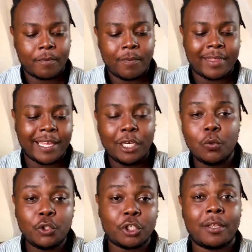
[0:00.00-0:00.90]
with the
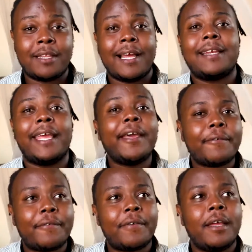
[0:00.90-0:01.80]
illusion that
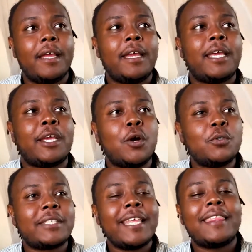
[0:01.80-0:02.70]
if he
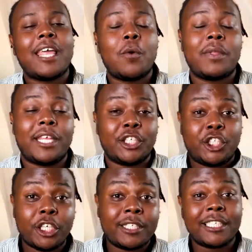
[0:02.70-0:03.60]
goes in there with his shirt,